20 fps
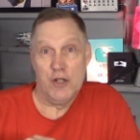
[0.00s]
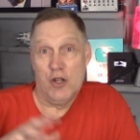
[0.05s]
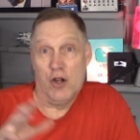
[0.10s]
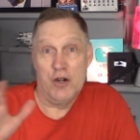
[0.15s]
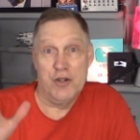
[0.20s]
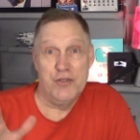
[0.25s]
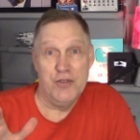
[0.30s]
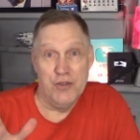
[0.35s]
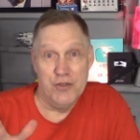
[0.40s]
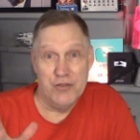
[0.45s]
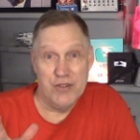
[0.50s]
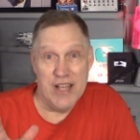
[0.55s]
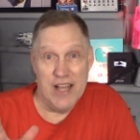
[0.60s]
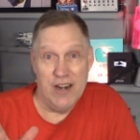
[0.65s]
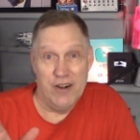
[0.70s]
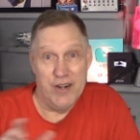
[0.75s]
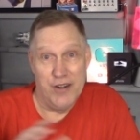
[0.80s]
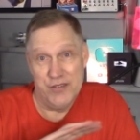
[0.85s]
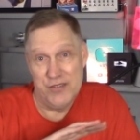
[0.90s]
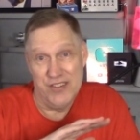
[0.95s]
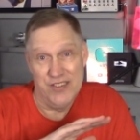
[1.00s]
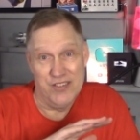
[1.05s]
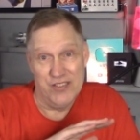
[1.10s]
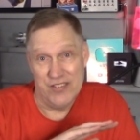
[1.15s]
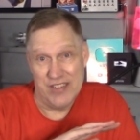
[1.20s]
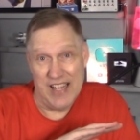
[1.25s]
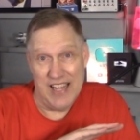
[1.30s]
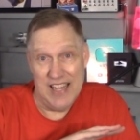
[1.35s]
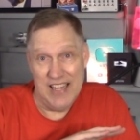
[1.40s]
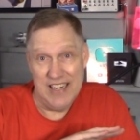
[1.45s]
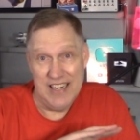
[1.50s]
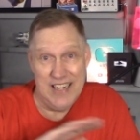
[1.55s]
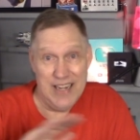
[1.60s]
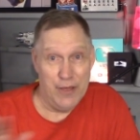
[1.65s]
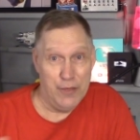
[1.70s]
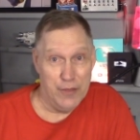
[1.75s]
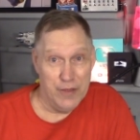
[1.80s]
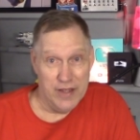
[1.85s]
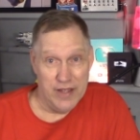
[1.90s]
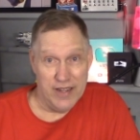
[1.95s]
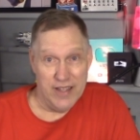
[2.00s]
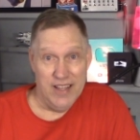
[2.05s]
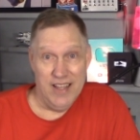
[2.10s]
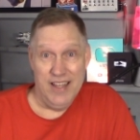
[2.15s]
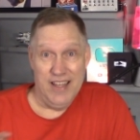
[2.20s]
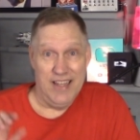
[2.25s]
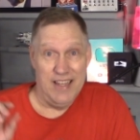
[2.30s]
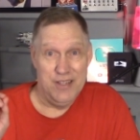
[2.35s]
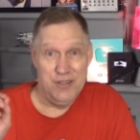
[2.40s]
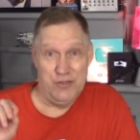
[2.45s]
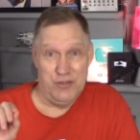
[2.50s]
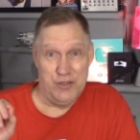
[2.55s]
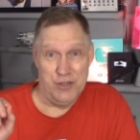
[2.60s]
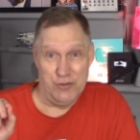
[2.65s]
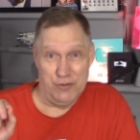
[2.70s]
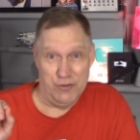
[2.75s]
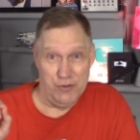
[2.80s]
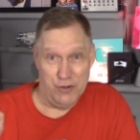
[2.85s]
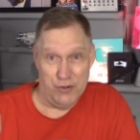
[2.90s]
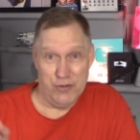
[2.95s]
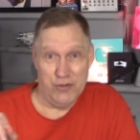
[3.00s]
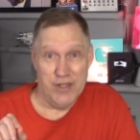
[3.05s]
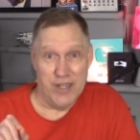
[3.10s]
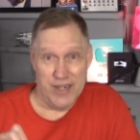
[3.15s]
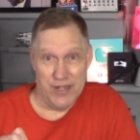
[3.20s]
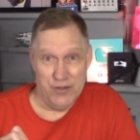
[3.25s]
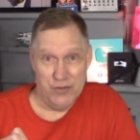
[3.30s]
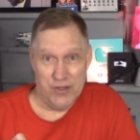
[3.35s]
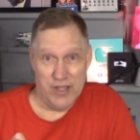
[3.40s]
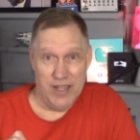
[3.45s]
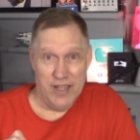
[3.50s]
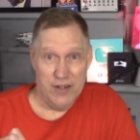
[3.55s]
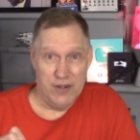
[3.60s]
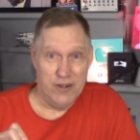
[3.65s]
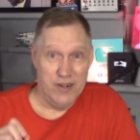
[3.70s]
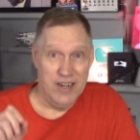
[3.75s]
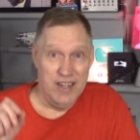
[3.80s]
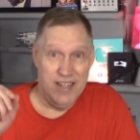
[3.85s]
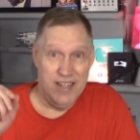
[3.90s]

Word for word: Larson scanner doesn't scan anything. It just looks like a scanner